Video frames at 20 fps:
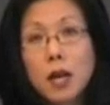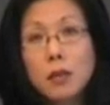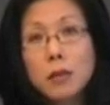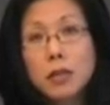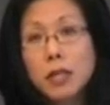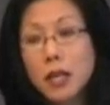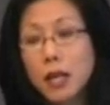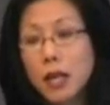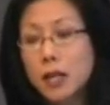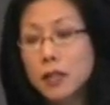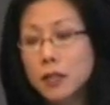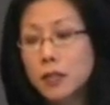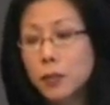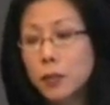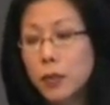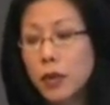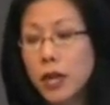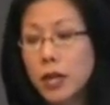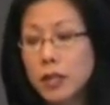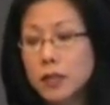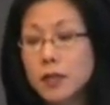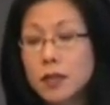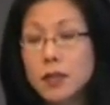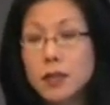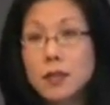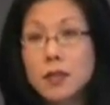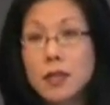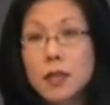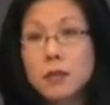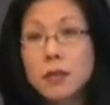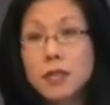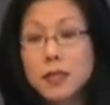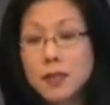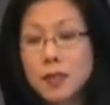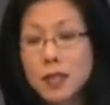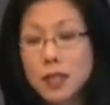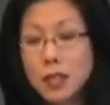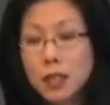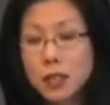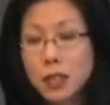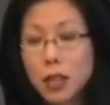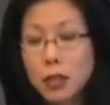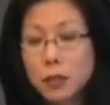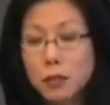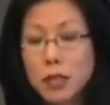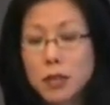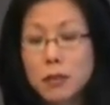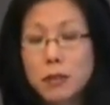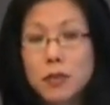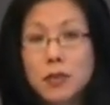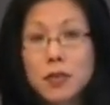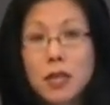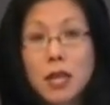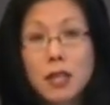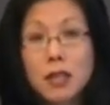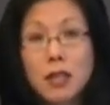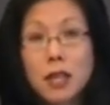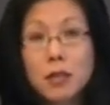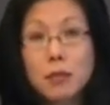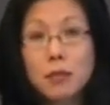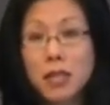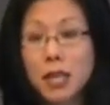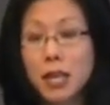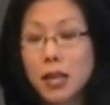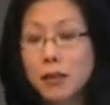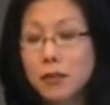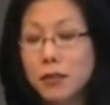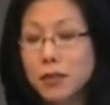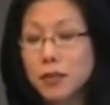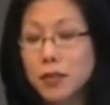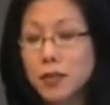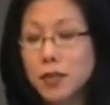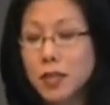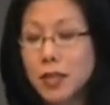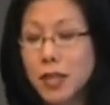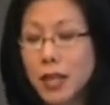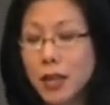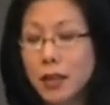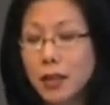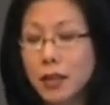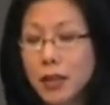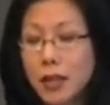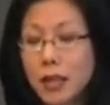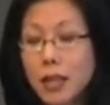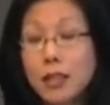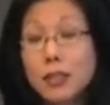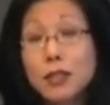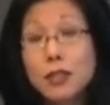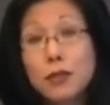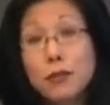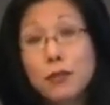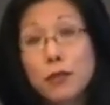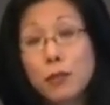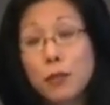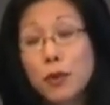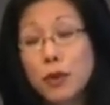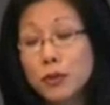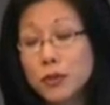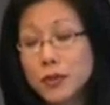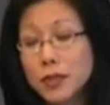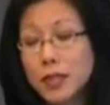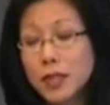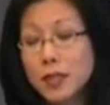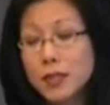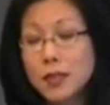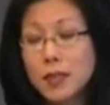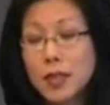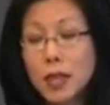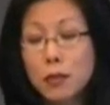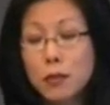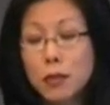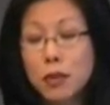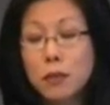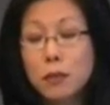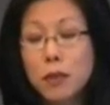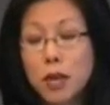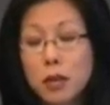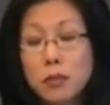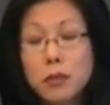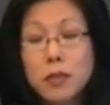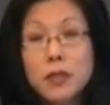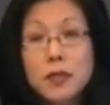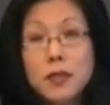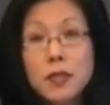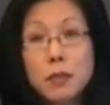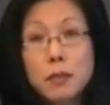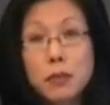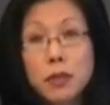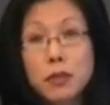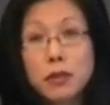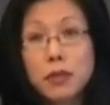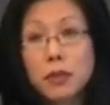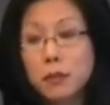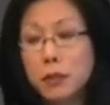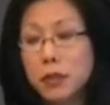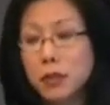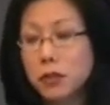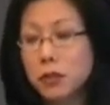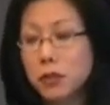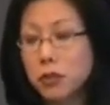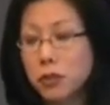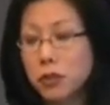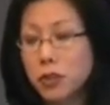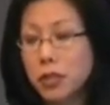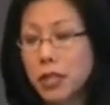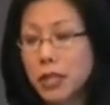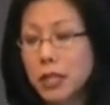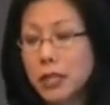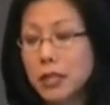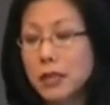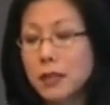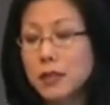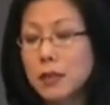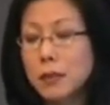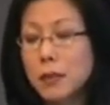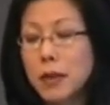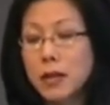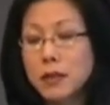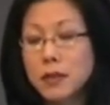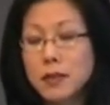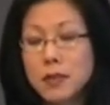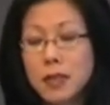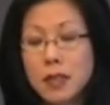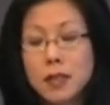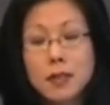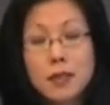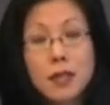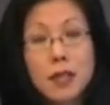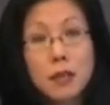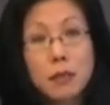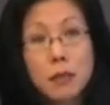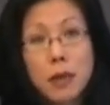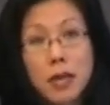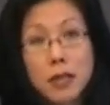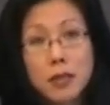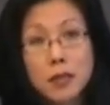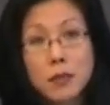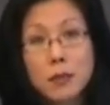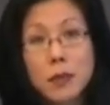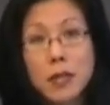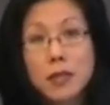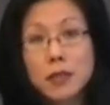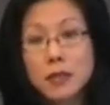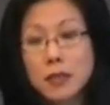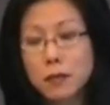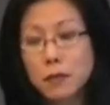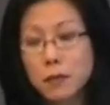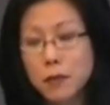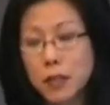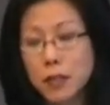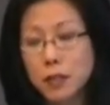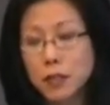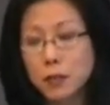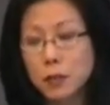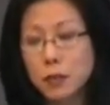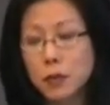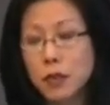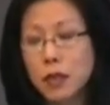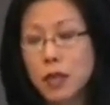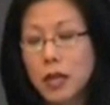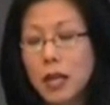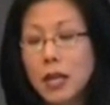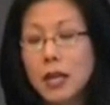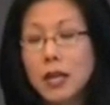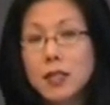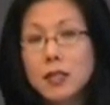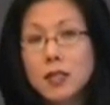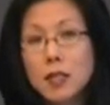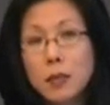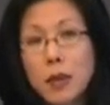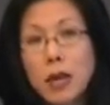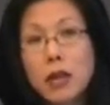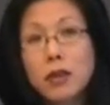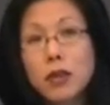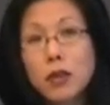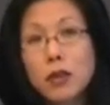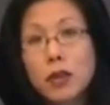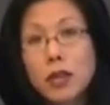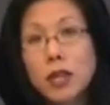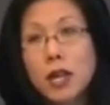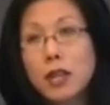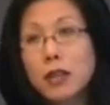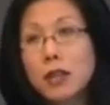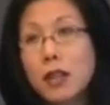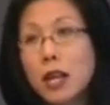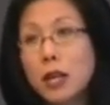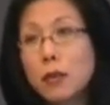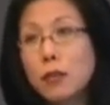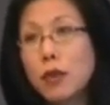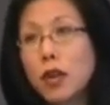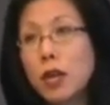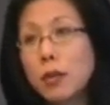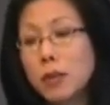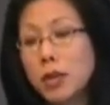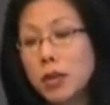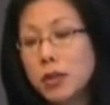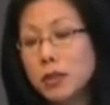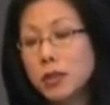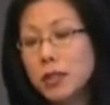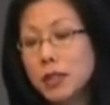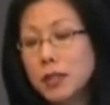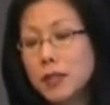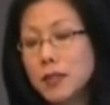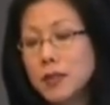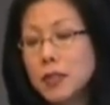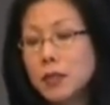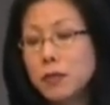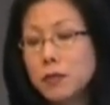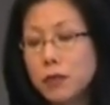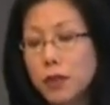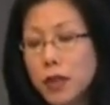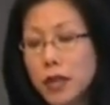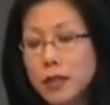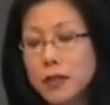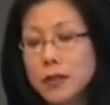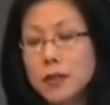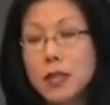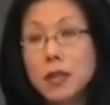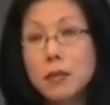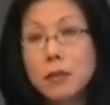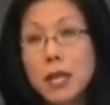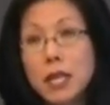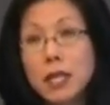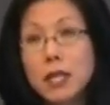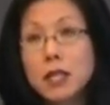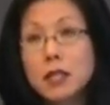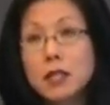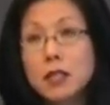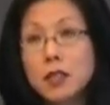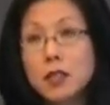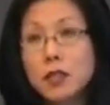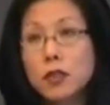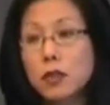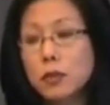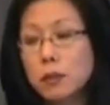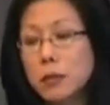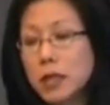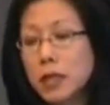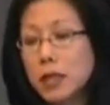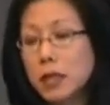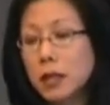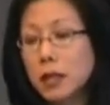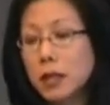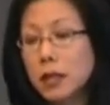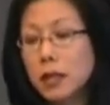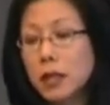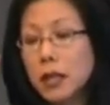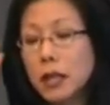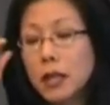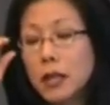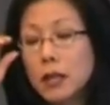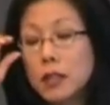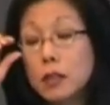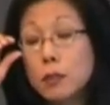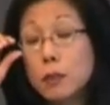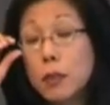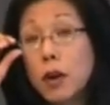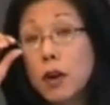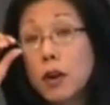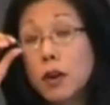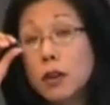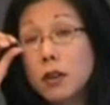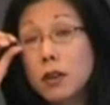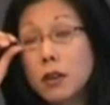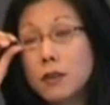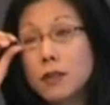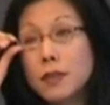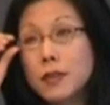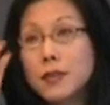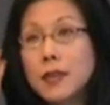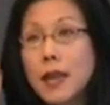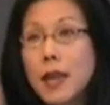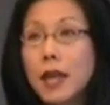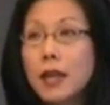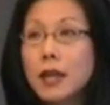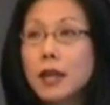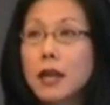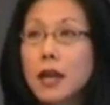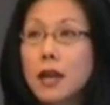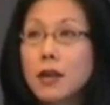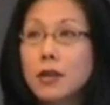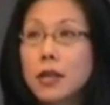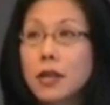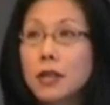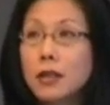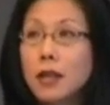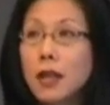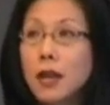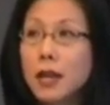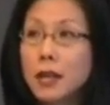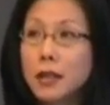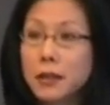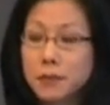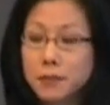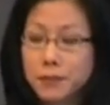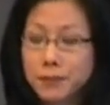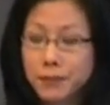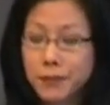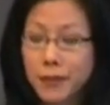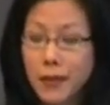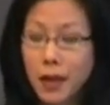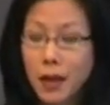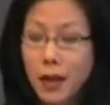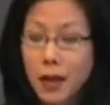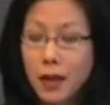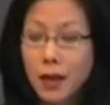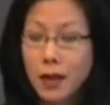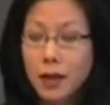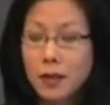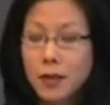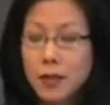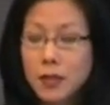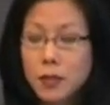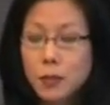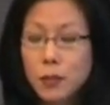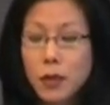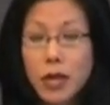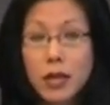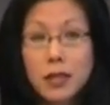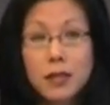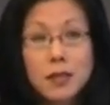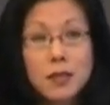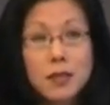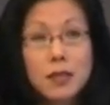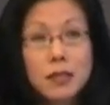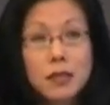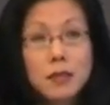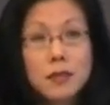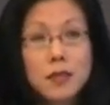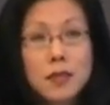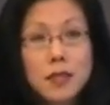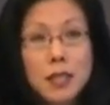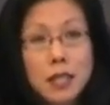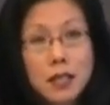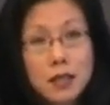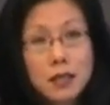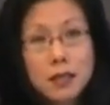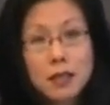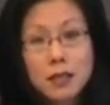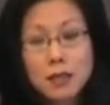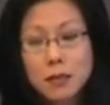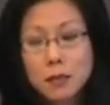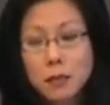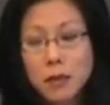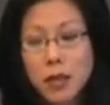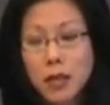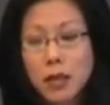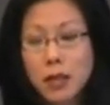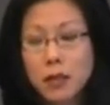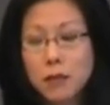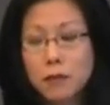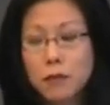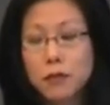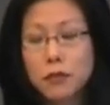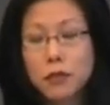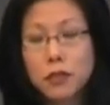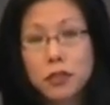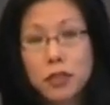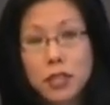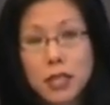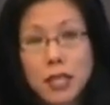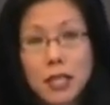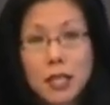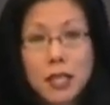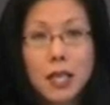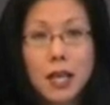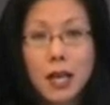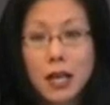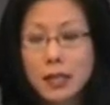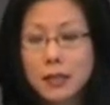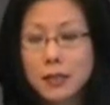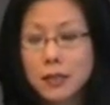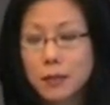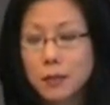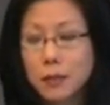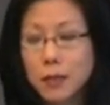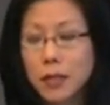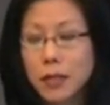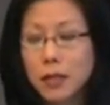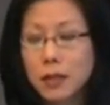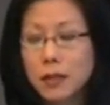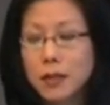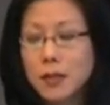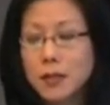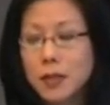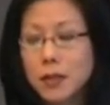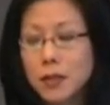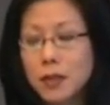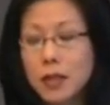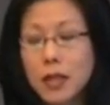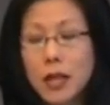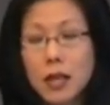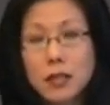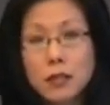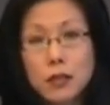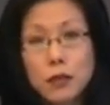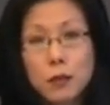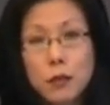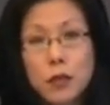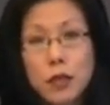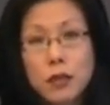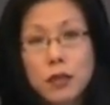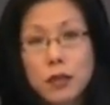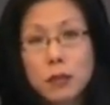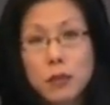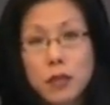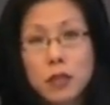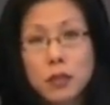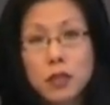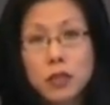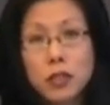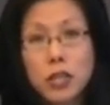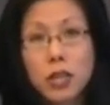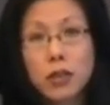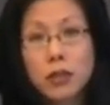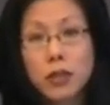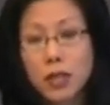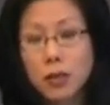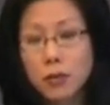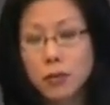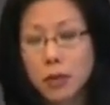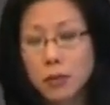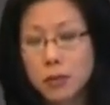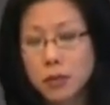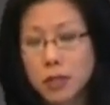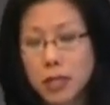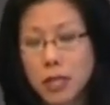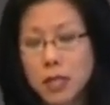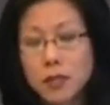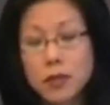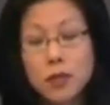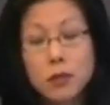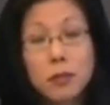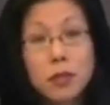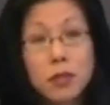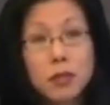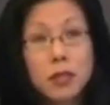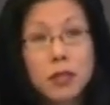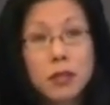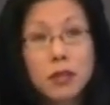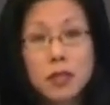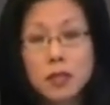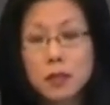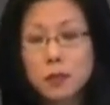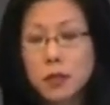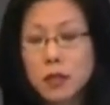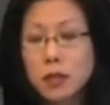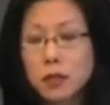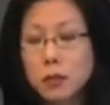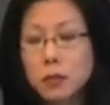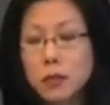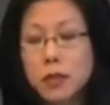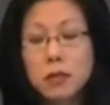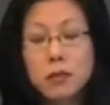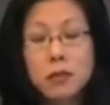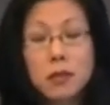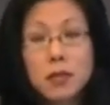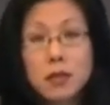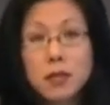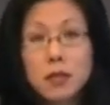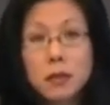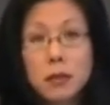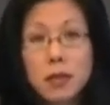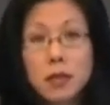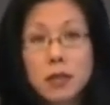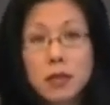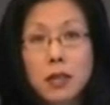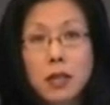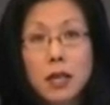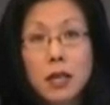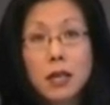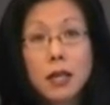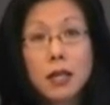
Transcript: common kinds of practices that we see in young people's online behaviors today. So for most kids, network publics and peer-to-peer learning is about sites like MySpace and Facebook. It's about going online primarily to see friends and making digital media is part of this hanging out online. These practices of status display, flirting, gossiping, these are the kinds of peer to -peer sharing and reputation building that's been ubiquitous among